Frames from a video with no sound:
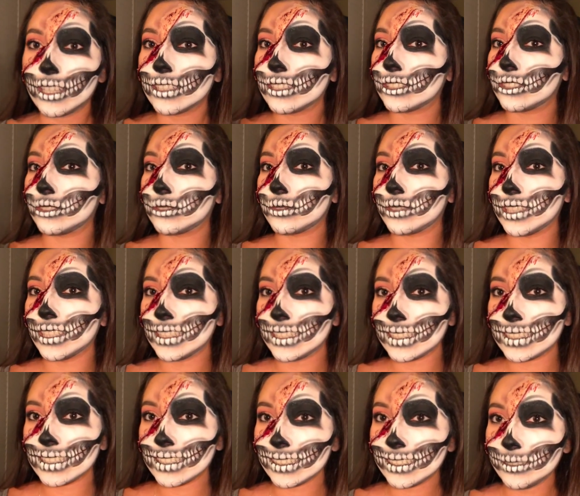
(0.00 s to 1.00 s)
So this
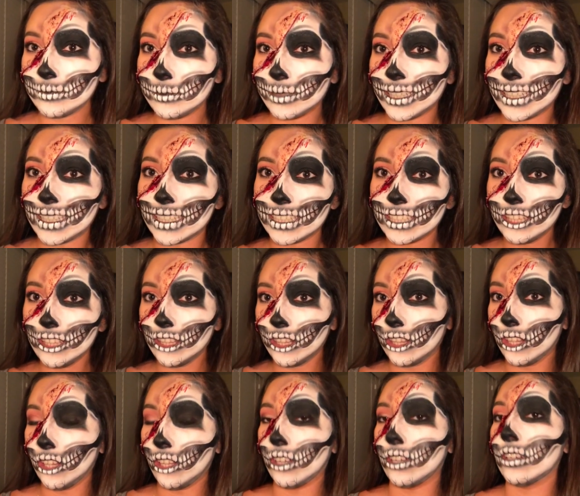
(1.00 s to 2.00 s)
is the completed
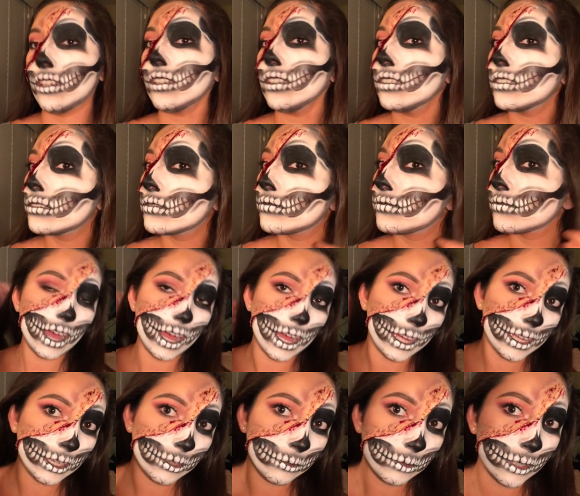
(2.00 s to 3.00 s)
look.
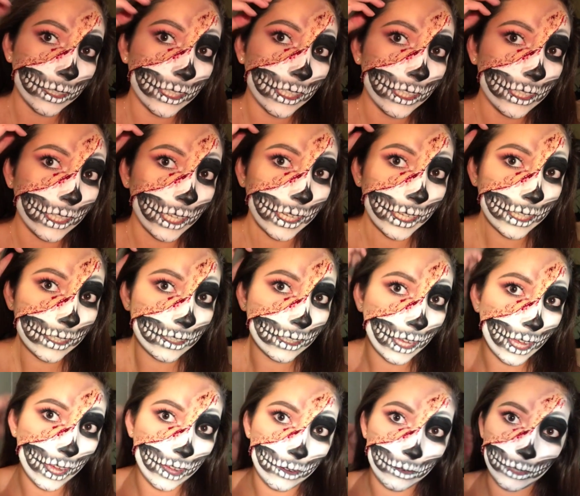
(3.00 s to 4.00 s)
I really like
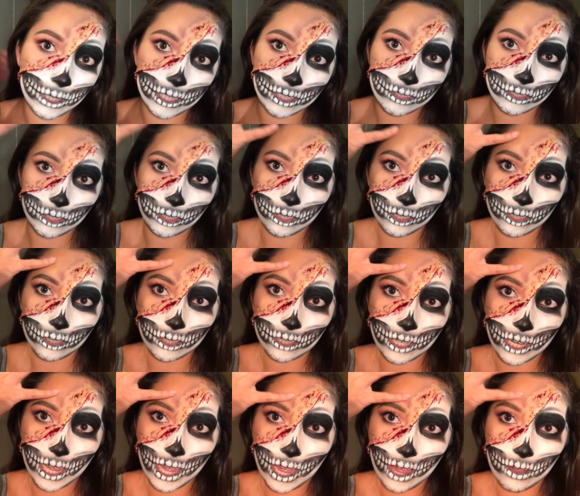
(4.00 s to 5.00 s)
how it turned
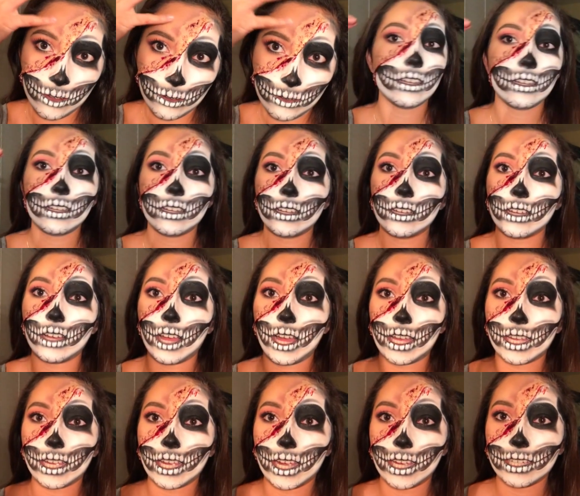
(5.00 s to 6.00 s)
out.
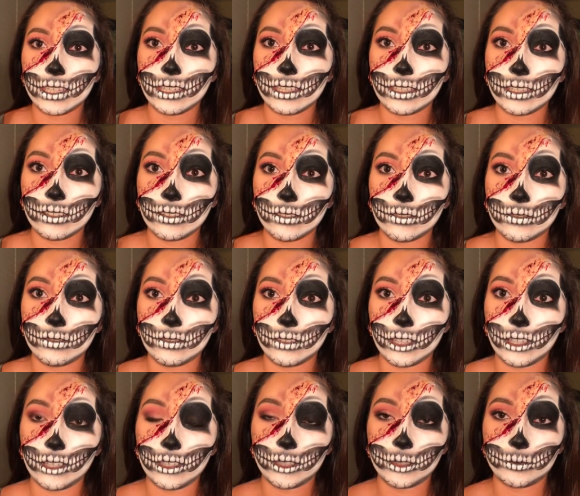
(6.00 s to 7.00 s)
I kind of,
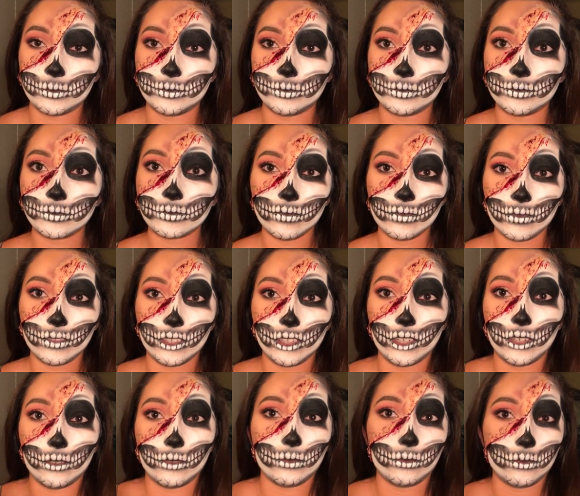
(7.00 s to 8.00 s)
you
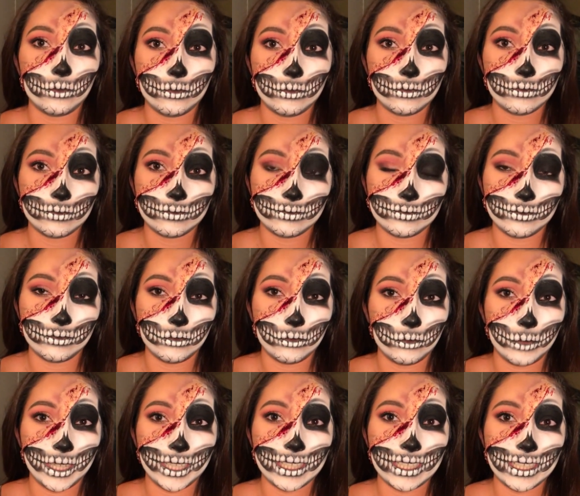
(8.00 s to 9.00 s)
know,
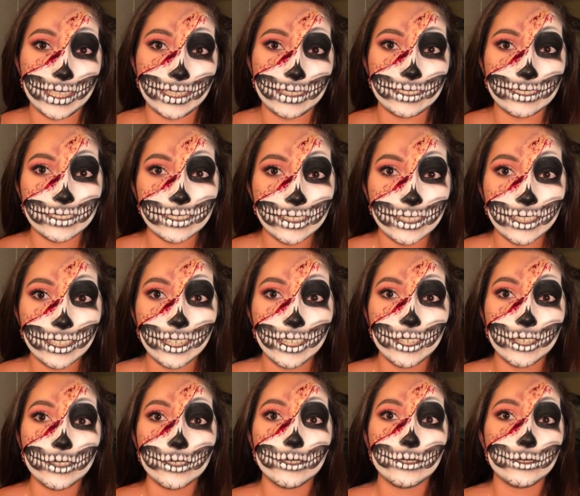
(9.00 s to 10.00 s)
winged it.
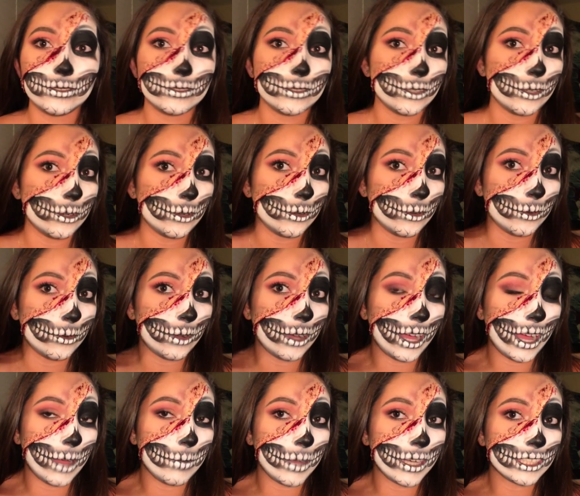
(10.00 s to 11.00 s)
So
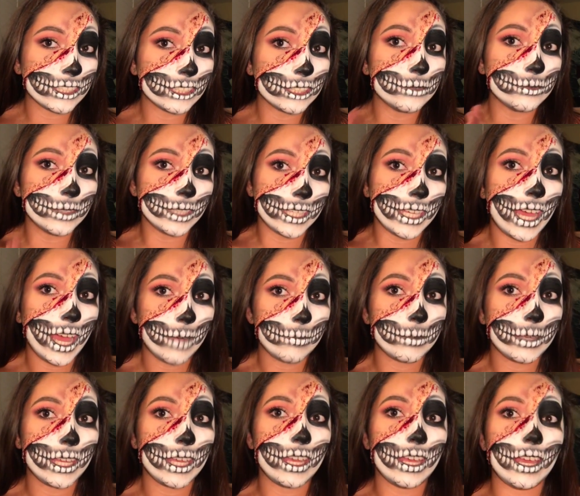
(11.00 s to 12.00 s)
I'm actually really
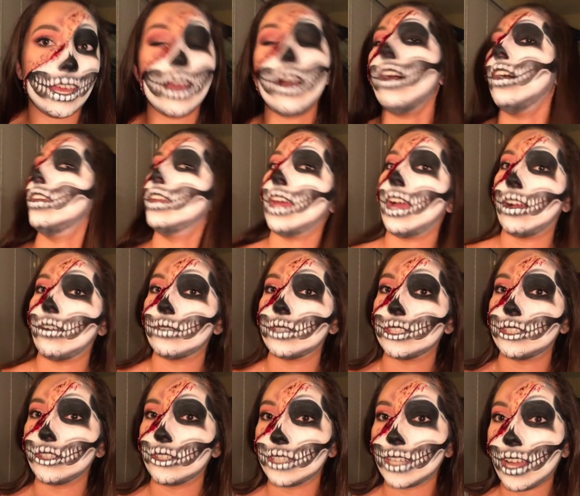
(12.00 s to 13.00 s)
happy on how
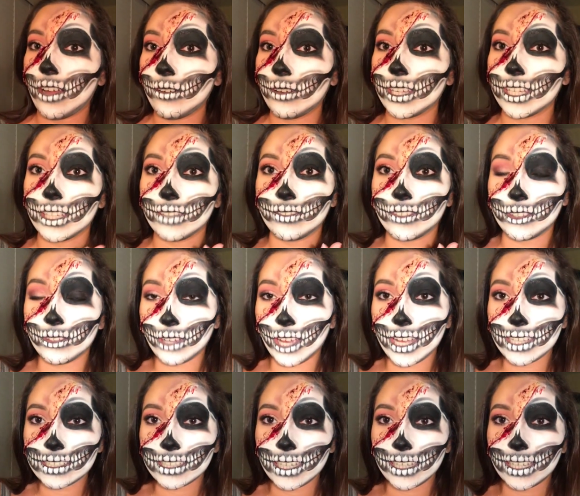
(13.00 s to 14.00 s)
it turned out. And if you
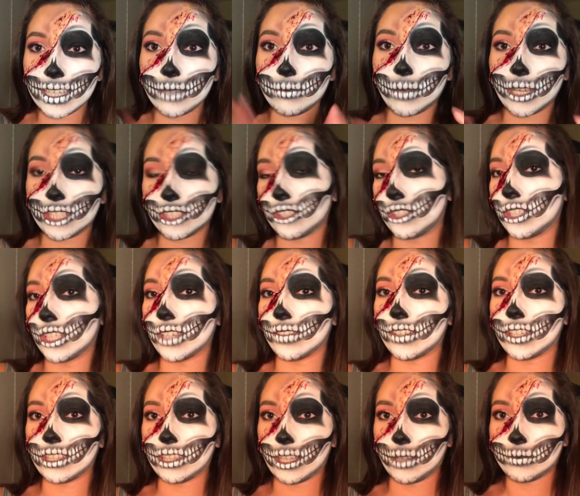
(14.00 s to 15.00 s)
guys like it, make sure you give
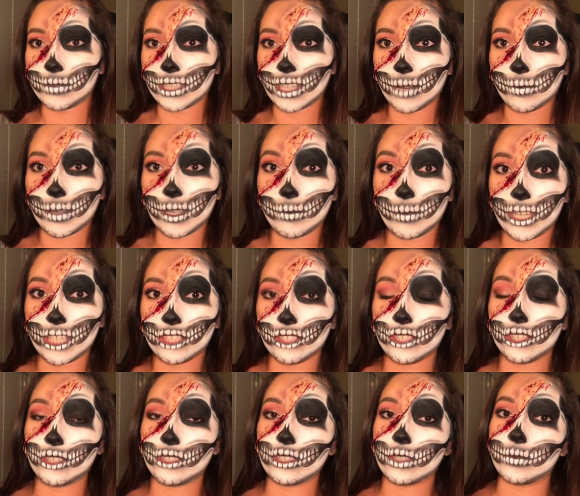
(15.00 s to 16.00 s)
it a thumbs up and make
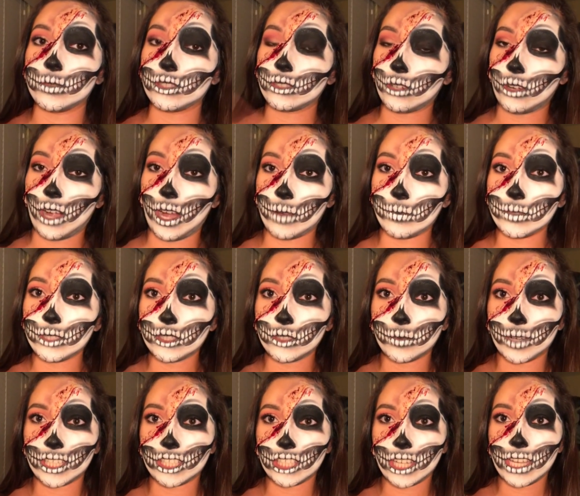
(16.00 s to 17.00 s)
sure you subscribe to
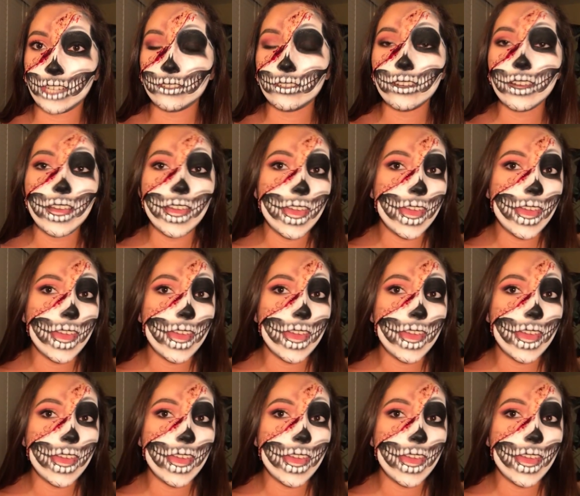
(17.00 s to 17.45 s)
my channel.